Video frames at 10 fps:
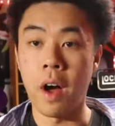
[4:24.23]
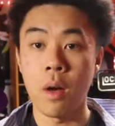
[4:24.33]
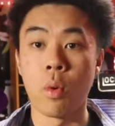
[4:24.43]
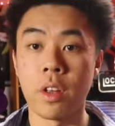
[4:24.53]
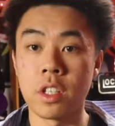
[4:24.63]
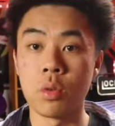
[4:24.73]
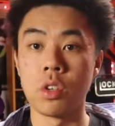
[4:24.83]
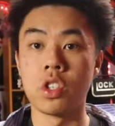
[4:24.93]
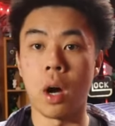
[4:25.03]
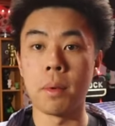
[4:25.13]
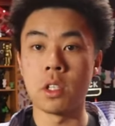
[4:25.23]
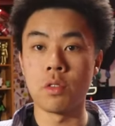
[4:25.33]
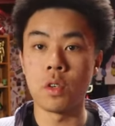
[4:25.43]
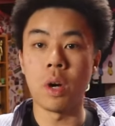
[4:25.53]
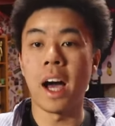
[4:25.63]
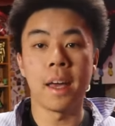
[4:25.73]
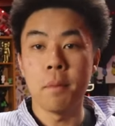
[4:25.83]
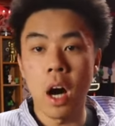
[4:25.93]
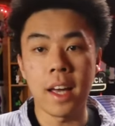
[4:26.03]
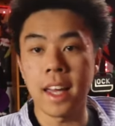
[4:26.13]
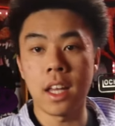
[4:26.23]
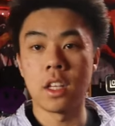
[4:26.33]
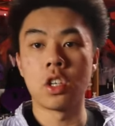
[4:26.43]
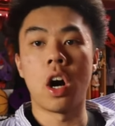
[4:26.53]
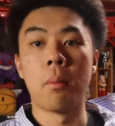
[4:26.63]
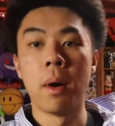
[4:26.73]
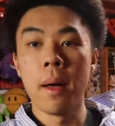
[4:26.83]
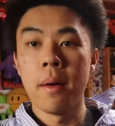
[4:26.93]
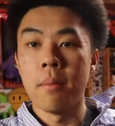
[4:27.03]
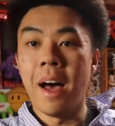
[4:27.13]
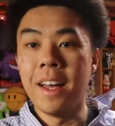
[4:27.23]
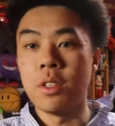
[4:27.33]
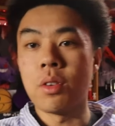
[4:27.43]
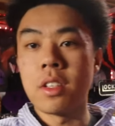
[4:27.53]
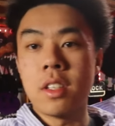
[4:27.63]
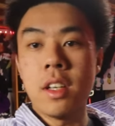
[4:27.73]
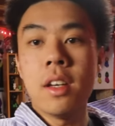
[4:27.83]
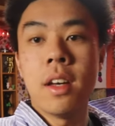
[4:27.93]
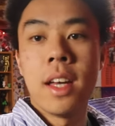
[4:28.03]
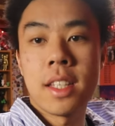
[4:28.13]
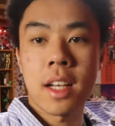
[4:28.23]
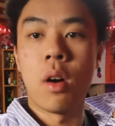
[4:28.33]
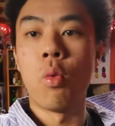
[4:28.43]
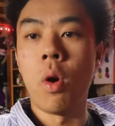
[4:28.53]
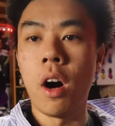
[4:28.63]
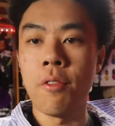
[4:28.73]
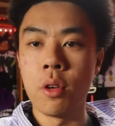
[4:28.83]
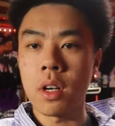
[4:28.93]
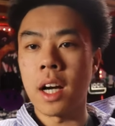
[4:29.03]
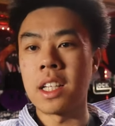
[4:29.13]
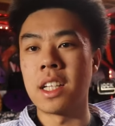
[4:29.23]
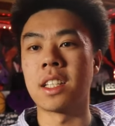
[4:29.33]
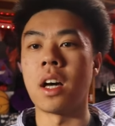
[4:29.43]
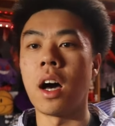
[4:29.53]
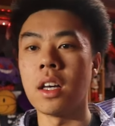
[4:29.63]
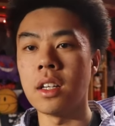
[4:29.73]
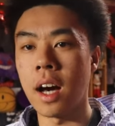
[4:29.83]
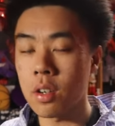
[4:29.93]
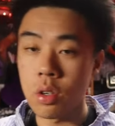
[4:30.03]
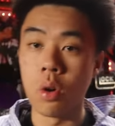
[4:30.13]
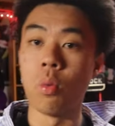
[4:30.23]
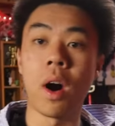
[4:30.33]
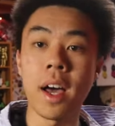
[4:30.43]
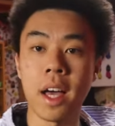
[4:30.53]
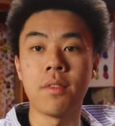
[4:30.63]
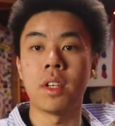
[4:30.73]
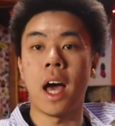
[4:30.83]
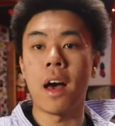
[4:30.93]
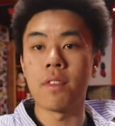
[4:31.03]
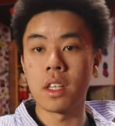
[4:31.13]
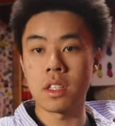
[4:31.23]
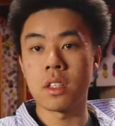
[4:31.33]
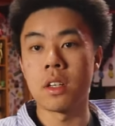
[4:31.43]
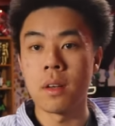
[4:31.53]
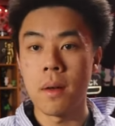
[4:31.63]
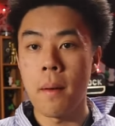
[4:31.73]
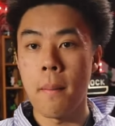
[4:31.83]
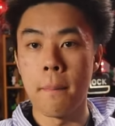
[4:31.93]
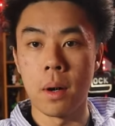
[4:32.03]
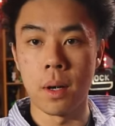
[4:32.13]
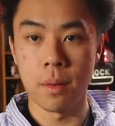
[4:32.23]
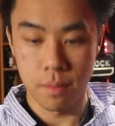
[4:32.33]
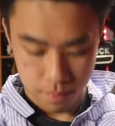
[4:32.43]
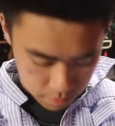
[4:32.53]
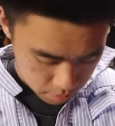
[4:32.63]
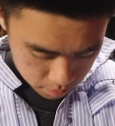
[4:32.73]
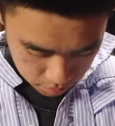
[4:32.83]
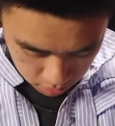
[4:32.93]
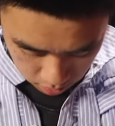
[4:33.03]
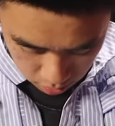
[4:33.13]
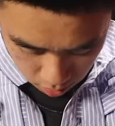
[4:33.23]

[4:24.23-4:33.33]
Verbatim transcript: if I wear this to a job interview, I am not getting the job. But as you can see, it's like a waffle kind of design. I don't know why I even have this, but you